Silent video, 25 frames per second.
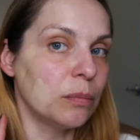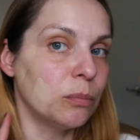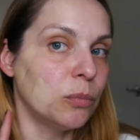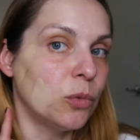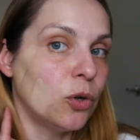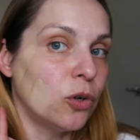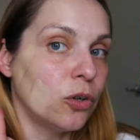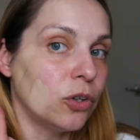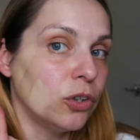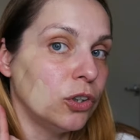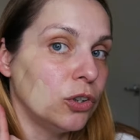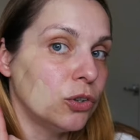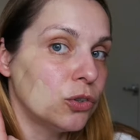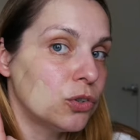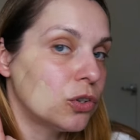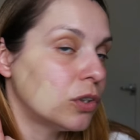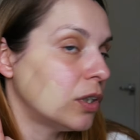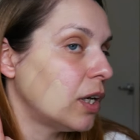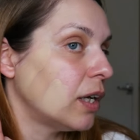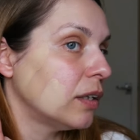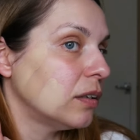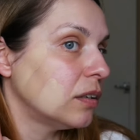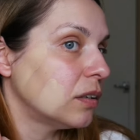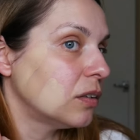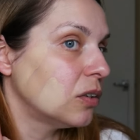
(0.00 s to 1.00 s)
more neutral
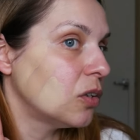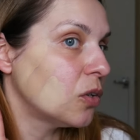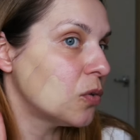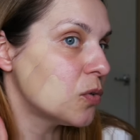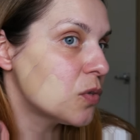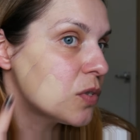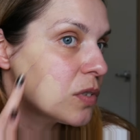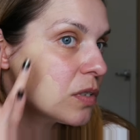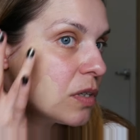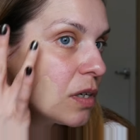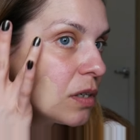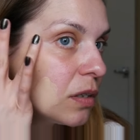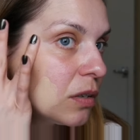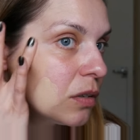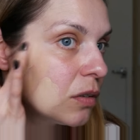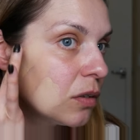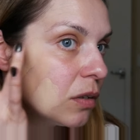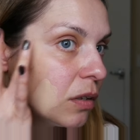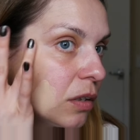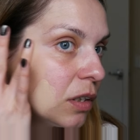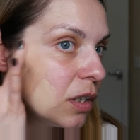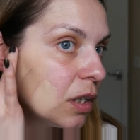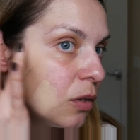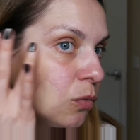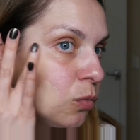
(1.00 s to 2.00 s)
undertones
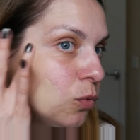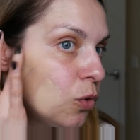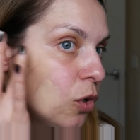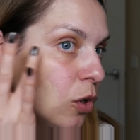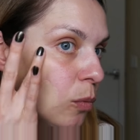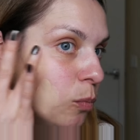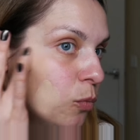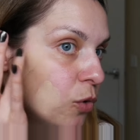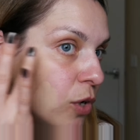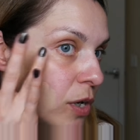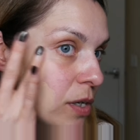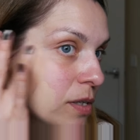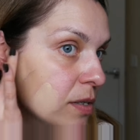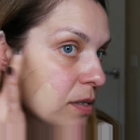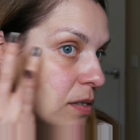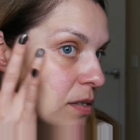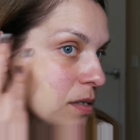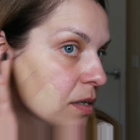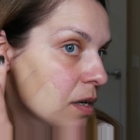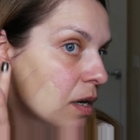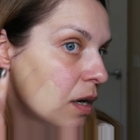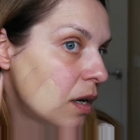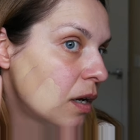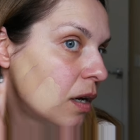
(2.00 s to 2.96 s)
than warm ones.